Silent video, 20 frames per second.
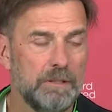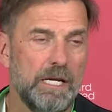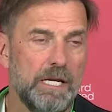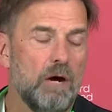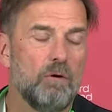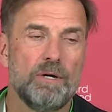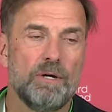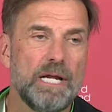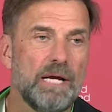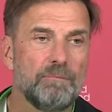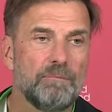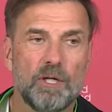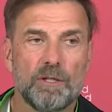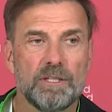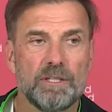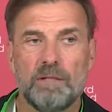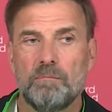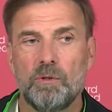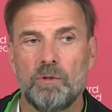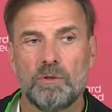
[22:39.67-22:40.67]
No, well, I'm
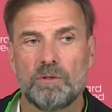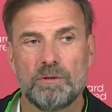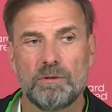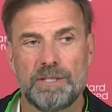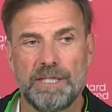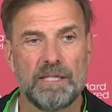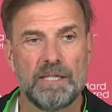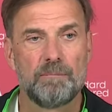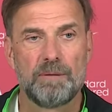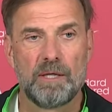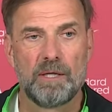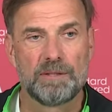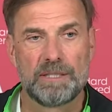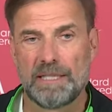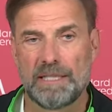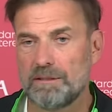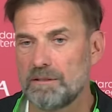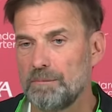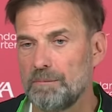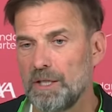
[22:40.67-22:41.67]
not in the mood to think about
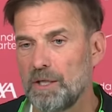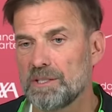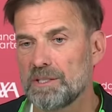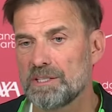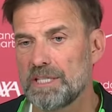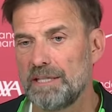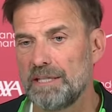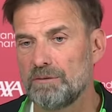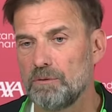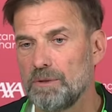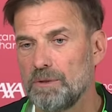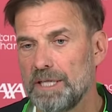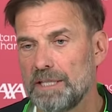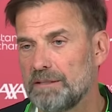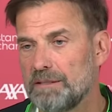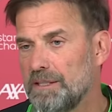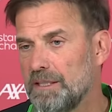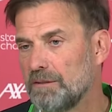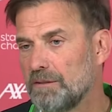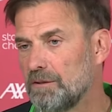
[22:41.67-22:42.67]
that, to be honest. I do
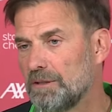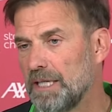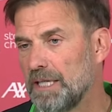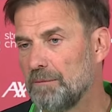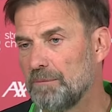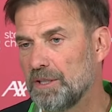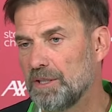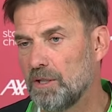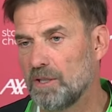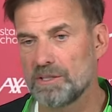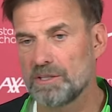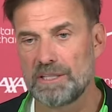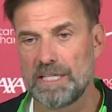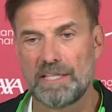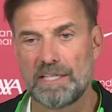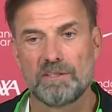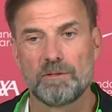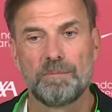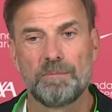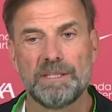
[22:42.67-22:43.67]
that here today because it
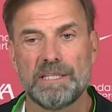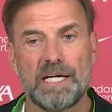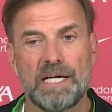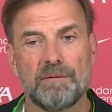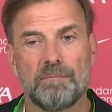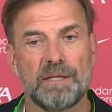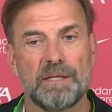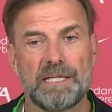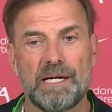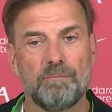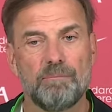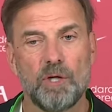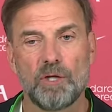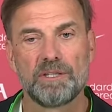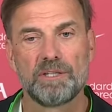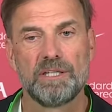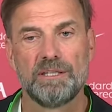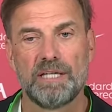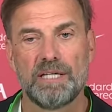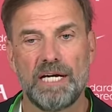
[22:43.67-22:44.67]
had to be done, but
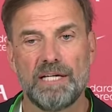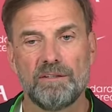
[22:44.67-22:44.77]
don't